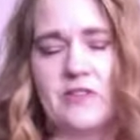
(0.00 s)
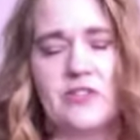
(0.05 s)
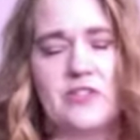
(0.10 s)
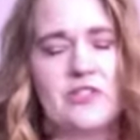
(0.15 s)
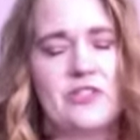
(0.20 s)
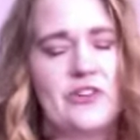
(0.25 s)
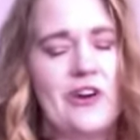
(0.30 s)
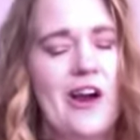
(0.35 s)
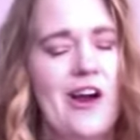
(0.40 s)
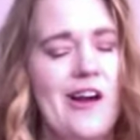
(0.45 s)

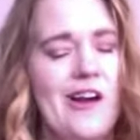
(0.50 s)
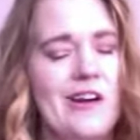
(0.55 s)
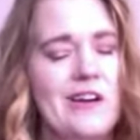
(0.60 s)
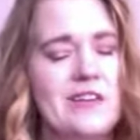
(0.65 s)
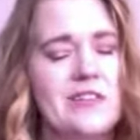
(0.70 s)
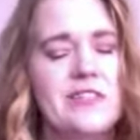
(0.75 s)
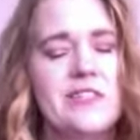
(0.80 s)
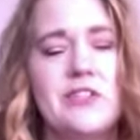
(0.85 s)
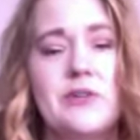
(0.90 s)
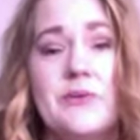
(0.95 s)

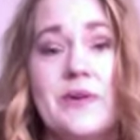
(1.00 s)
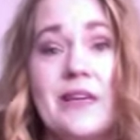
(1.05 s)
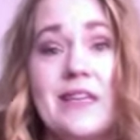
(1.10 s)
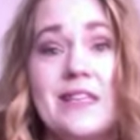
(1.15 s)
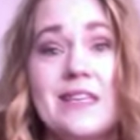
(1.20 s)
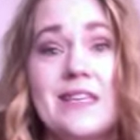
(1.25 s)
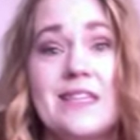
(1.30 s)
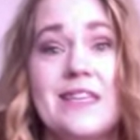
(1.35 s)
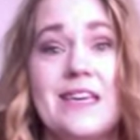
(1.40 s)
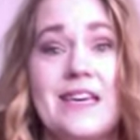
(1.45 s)
Start
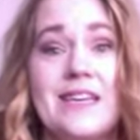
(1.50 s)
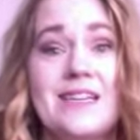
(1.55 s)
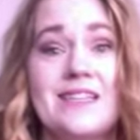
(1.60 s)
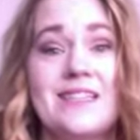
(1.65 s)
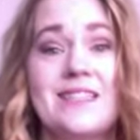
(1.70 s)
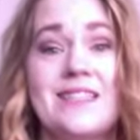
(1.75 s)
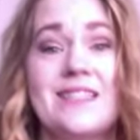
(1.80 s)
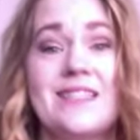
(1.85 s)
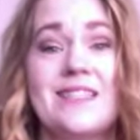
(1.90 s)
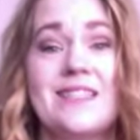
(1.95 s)
doing the
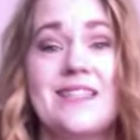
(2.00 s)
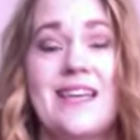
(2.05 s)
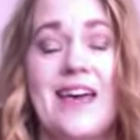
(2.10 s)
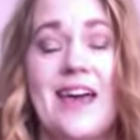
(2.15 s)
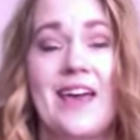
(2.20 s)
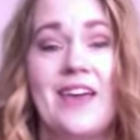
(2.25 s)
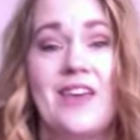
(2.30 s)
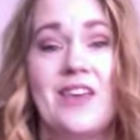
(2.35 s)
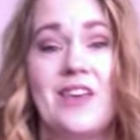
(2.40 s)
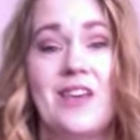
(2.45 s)
things that,